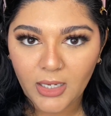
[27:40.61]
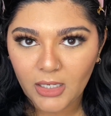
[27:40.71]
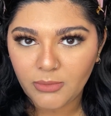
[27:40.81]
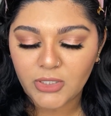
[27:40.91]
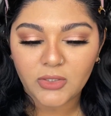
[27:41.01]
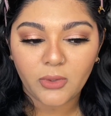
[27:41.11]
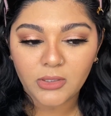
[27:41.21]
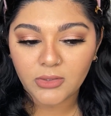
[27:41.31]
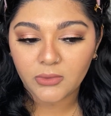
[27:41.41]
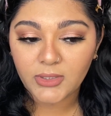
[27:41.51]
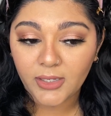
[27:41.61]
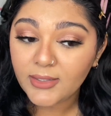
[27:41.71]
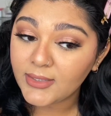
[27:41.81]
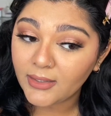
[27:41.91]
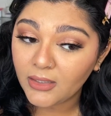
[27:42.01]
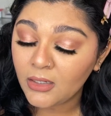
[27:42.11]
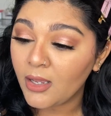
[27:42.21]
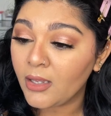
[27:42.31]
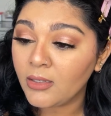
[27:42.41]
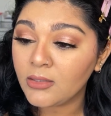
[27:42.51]
and I'm just going to take a second
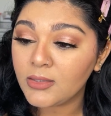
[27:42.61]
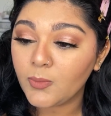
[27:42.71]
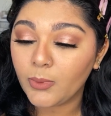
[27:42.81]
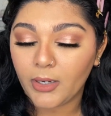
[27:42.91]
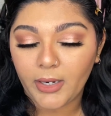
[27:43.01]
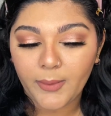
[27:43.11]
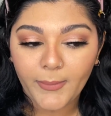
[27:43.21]
and spray